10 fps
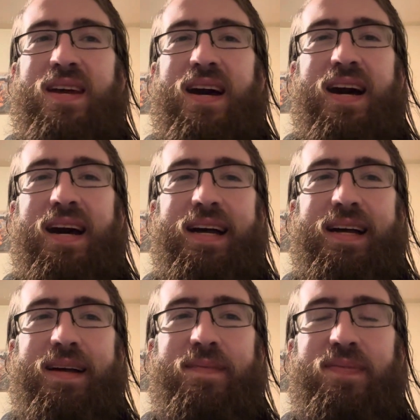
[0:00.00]

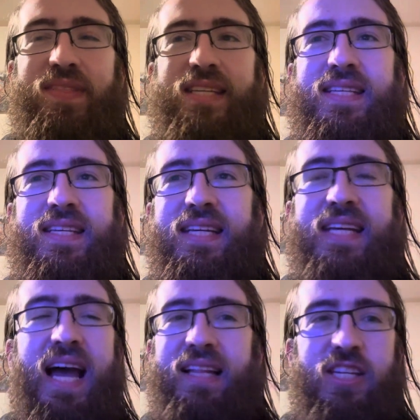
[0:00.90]

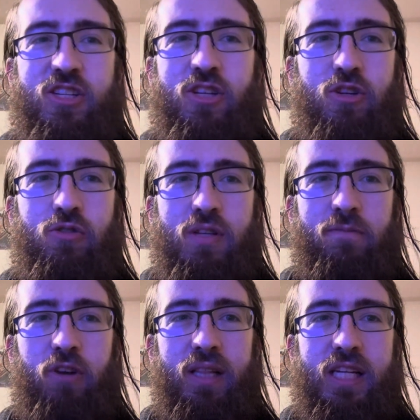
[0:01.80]
Let's just do some
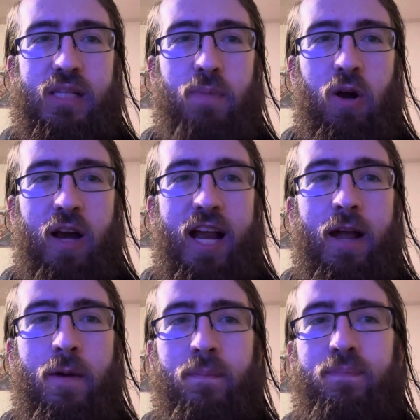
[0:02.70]
friendly sparring.